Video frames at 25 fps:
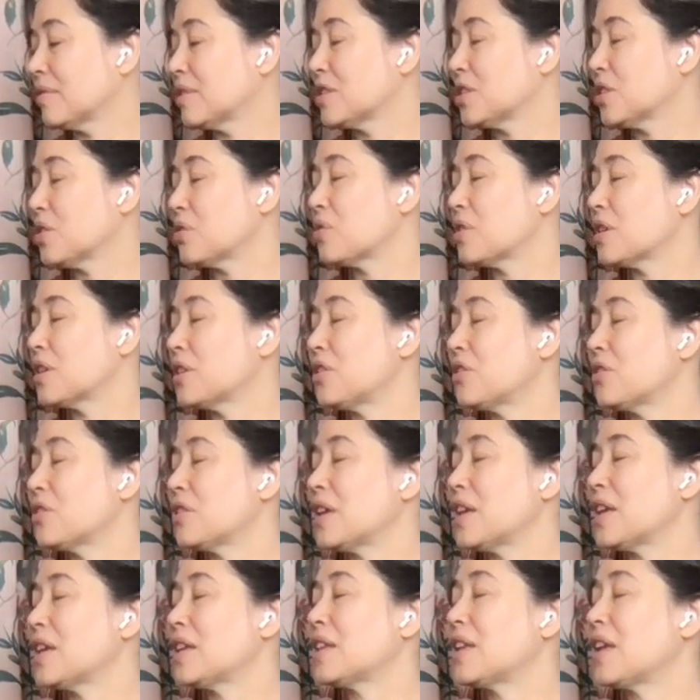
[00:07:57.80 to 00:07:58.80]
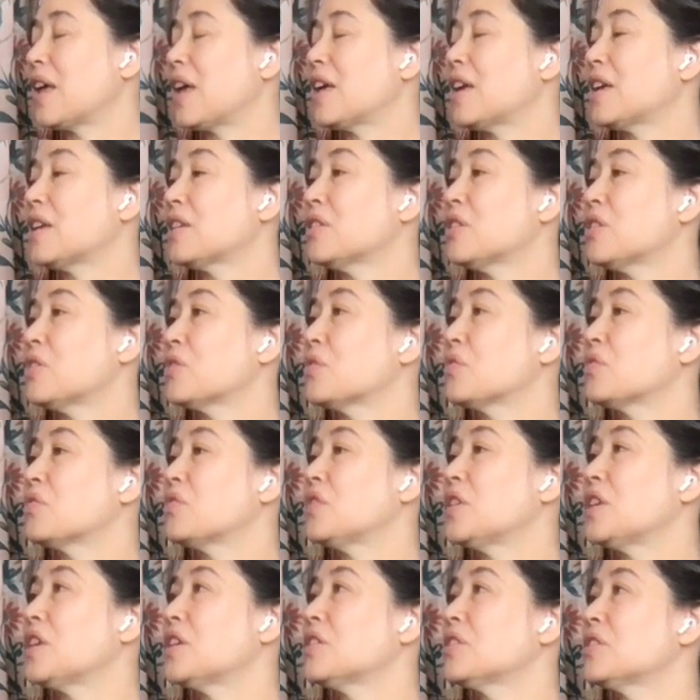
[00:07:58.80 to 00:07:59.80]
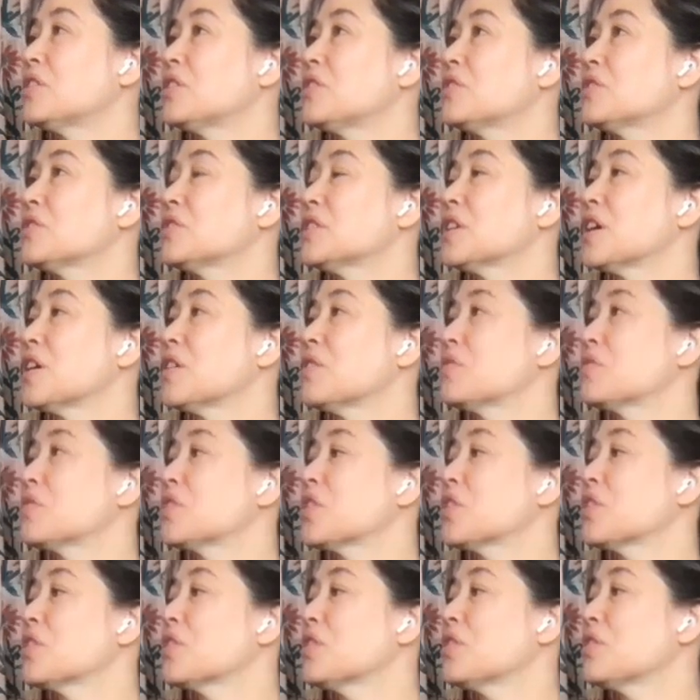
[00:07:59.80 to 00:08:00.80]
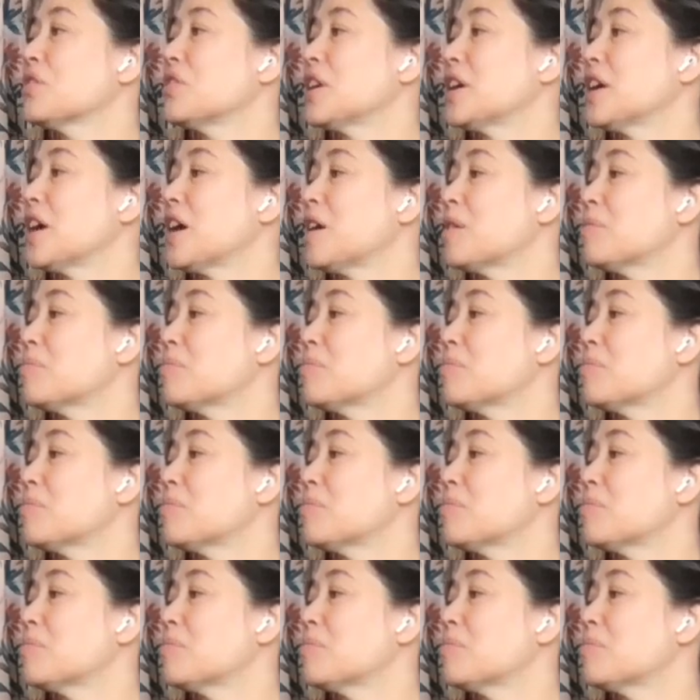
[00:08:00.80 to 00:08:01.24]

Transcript: So, on your inhale, you'll feel yourself curving